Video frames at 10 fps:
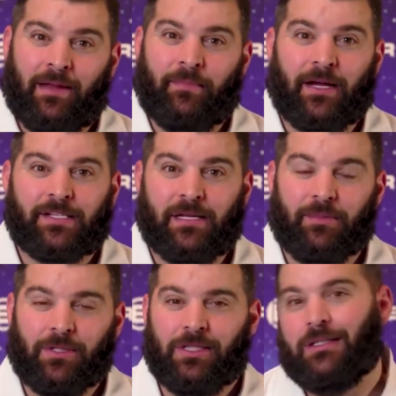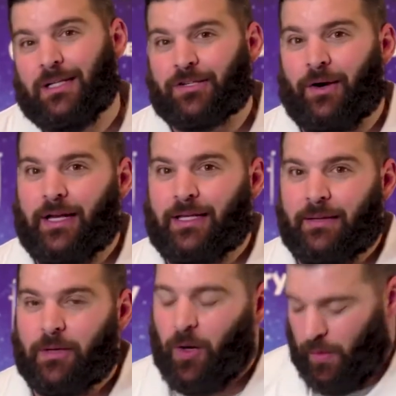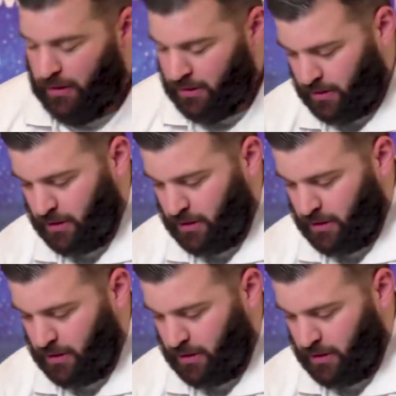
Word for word: and head mount assembled. Let's go ahead and keep going.